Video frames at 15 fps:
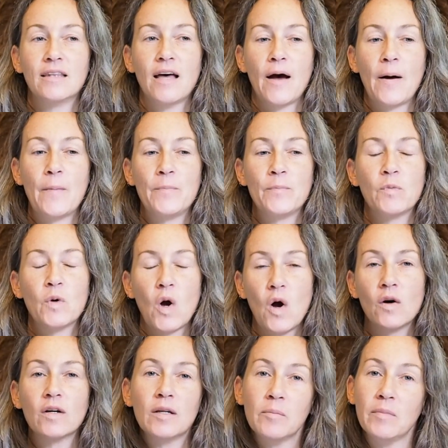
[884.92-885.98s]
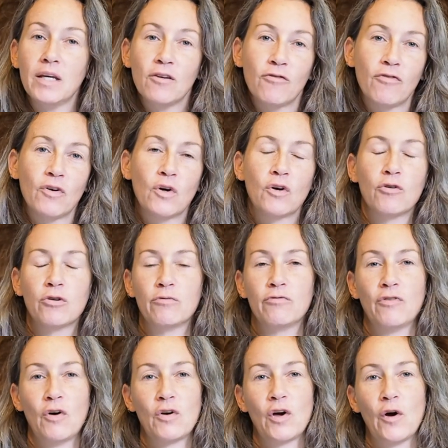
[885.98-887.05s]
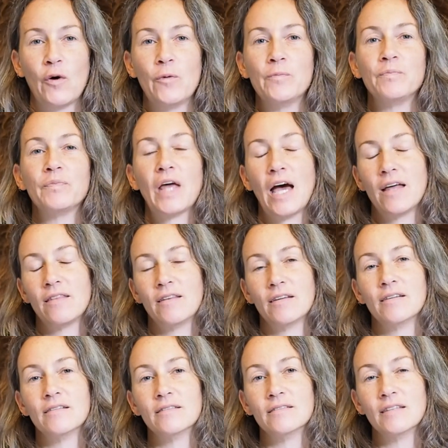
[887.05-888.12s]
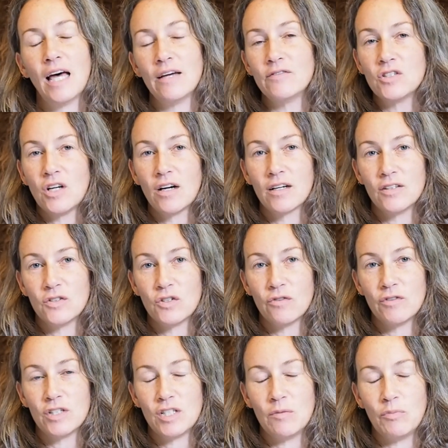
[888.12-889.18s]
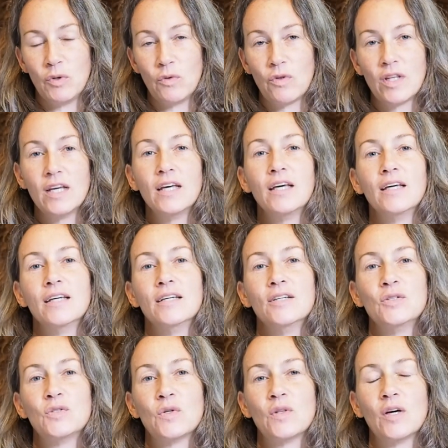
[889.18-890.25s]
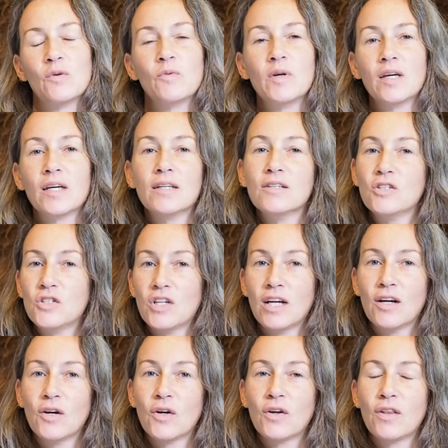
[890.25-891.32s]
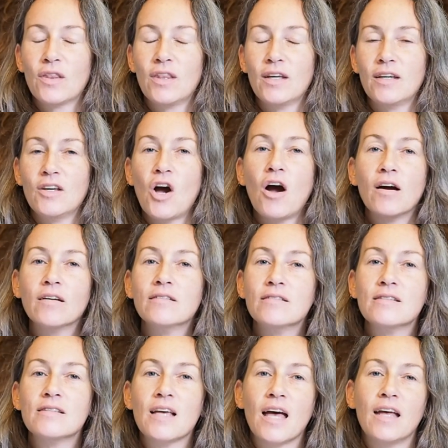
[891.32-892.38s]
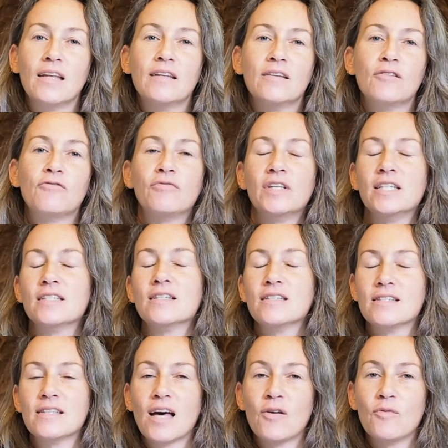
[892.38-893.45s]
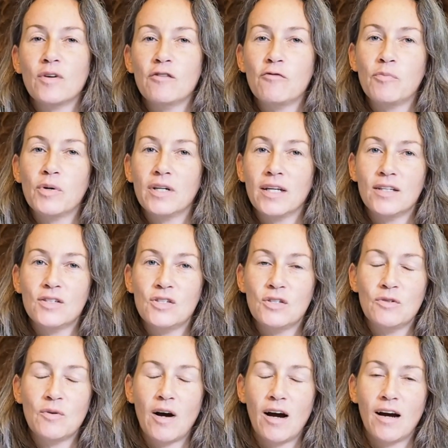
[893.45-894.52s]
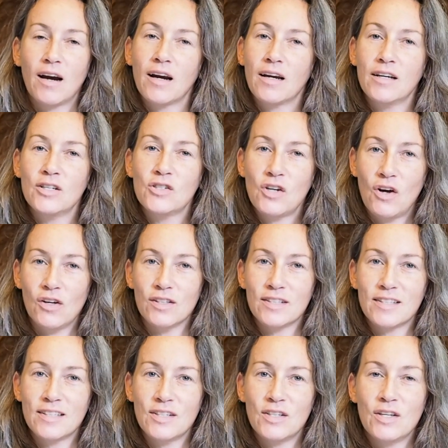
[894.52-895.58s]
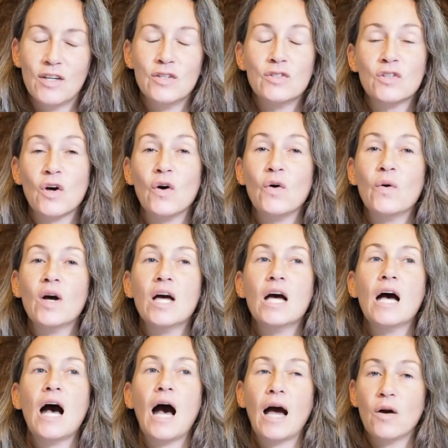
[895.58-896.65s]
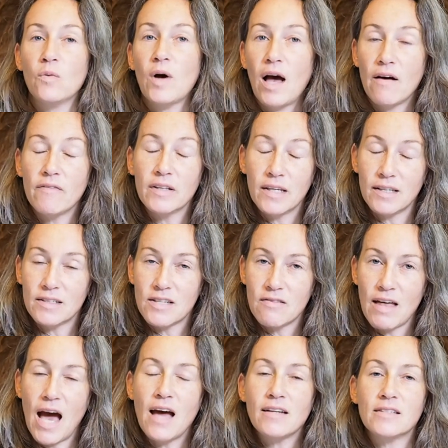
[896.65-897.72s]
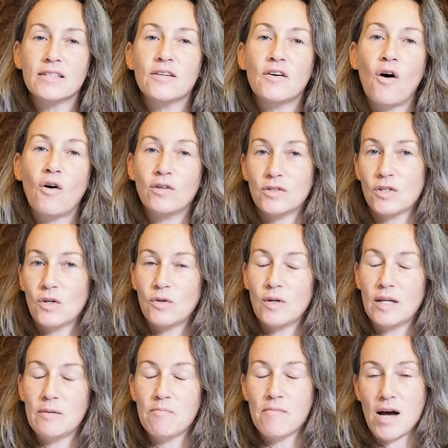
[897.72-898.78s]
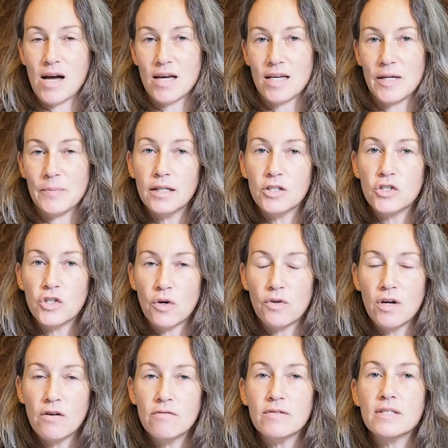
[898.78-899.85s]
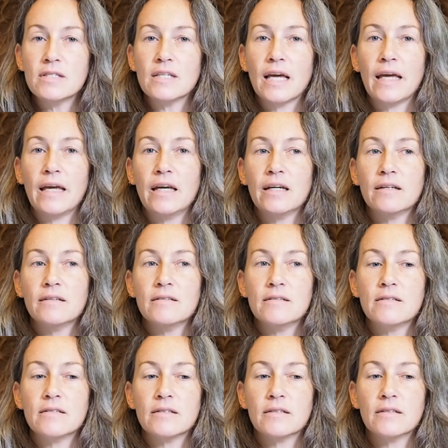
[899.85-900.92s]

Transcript: um, we're all going to meet for a group photo at the Livestock Conservancy booth so that we can share the yarns and fleeces that we've put into our shawls. So I will have a link to that also in my show notes and